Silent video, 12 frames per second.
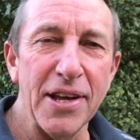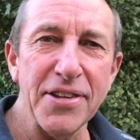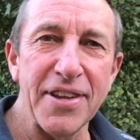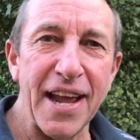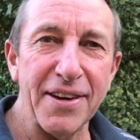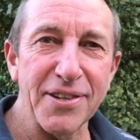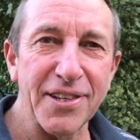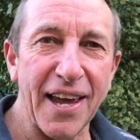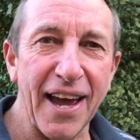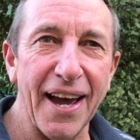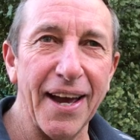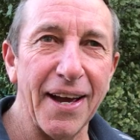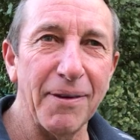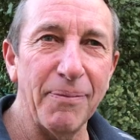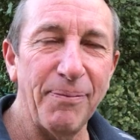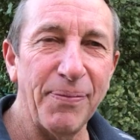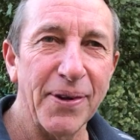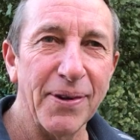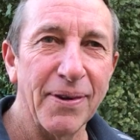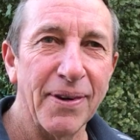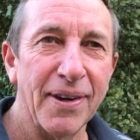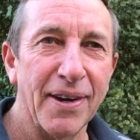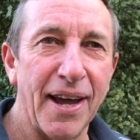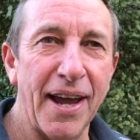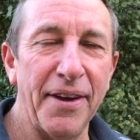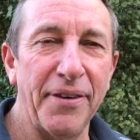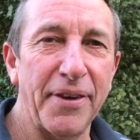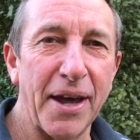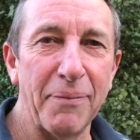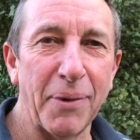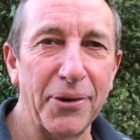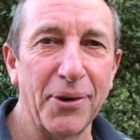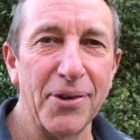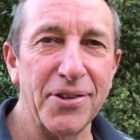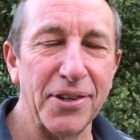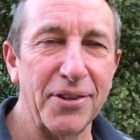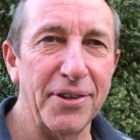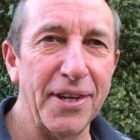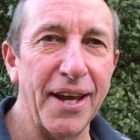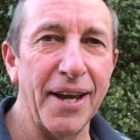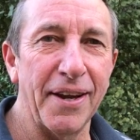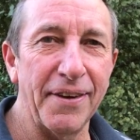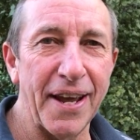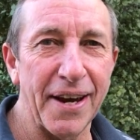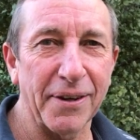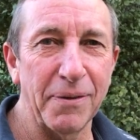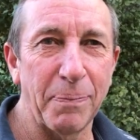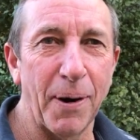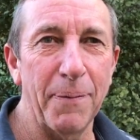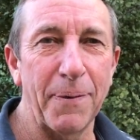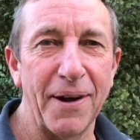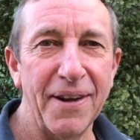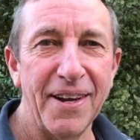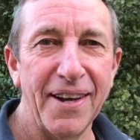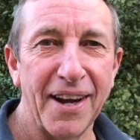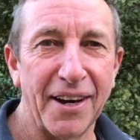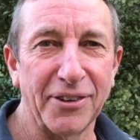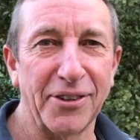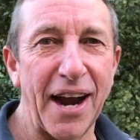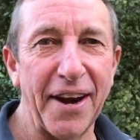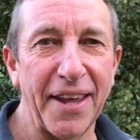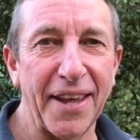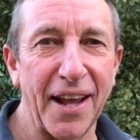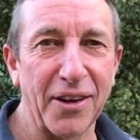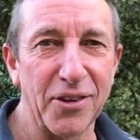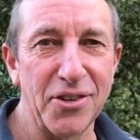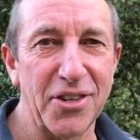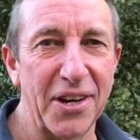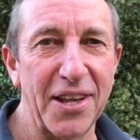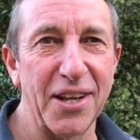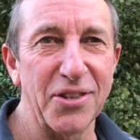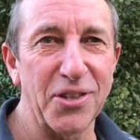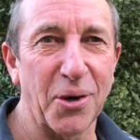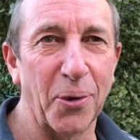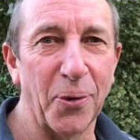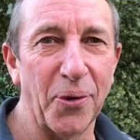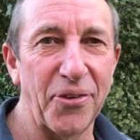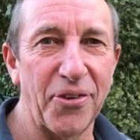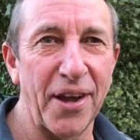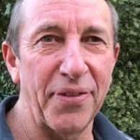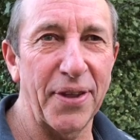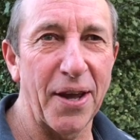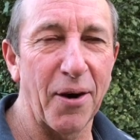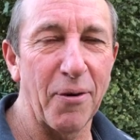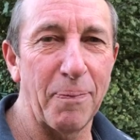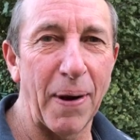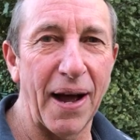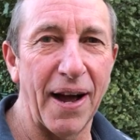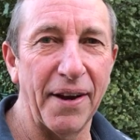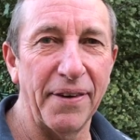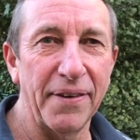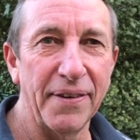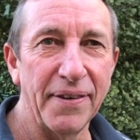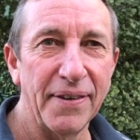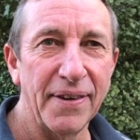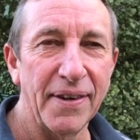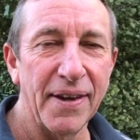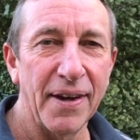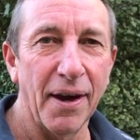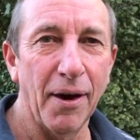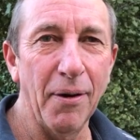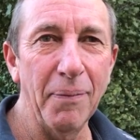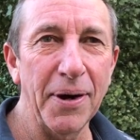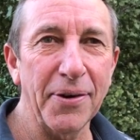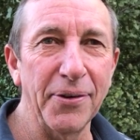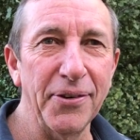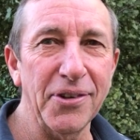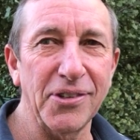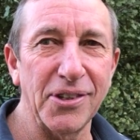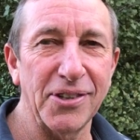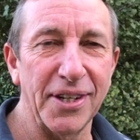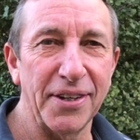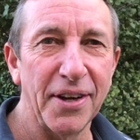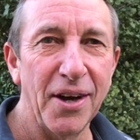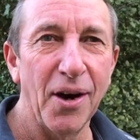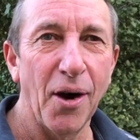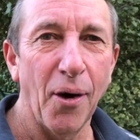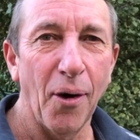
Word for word: There's Nana's car. And uh, my daughter said to her, Yeah, Nana and Papa are running a resilience course at the old barn. Oh my goodness, she said,